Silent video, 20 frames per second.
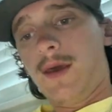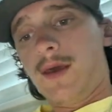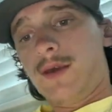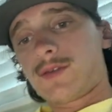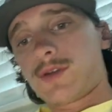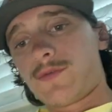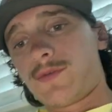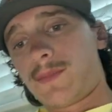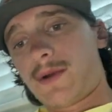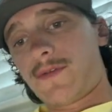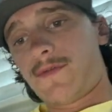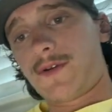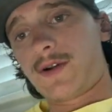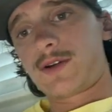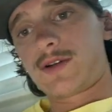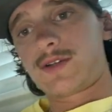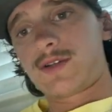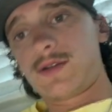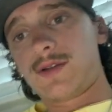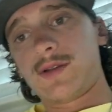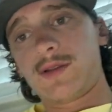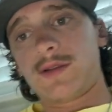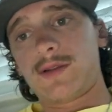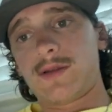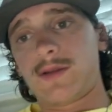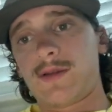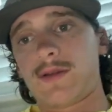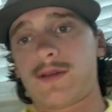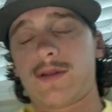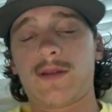So for my first
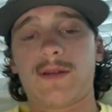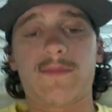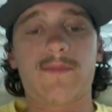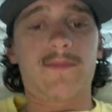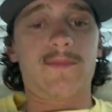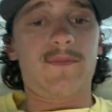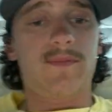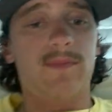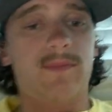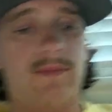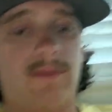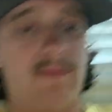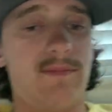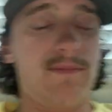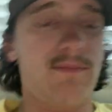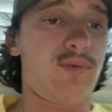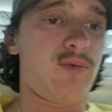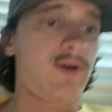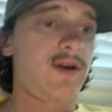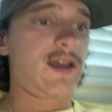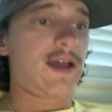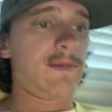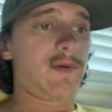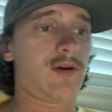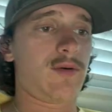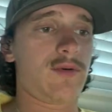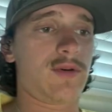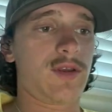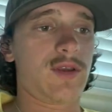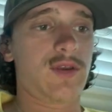point, I'm
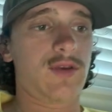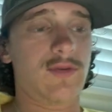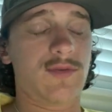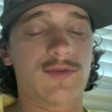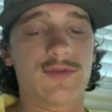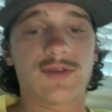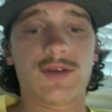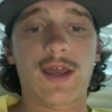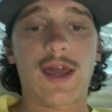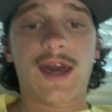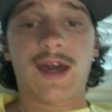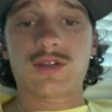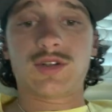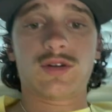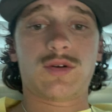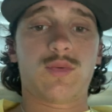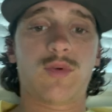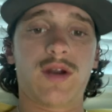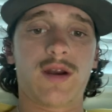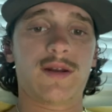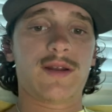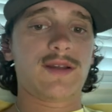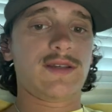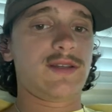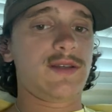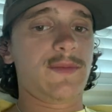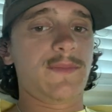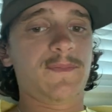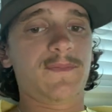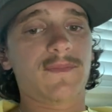going to use hazard awareness.